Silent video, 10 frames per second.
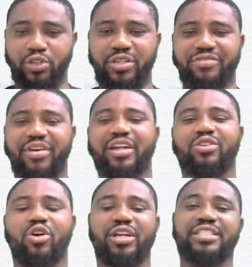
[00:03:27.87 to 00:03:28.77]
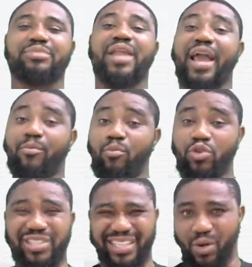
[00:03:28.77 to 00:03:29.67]
So it's found in organisms like
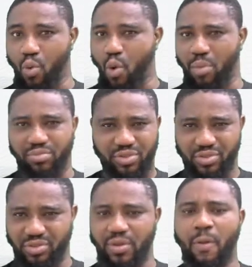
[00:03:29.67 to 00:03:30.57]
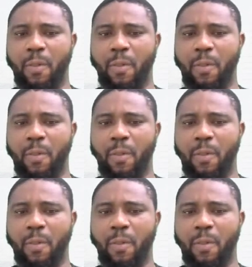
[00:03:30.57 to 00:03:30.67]
mostly the worms.